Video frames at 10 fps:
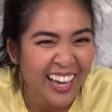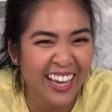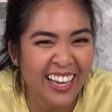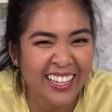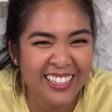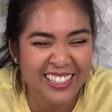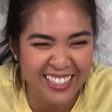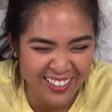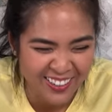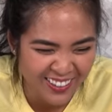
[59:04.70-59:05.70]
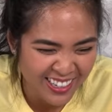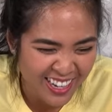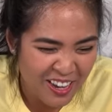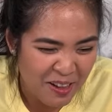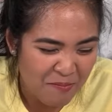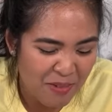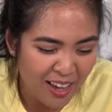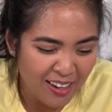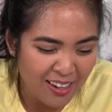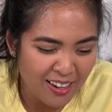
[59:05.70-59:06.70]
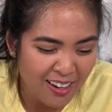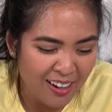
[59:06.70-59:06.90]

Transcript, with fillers: And so my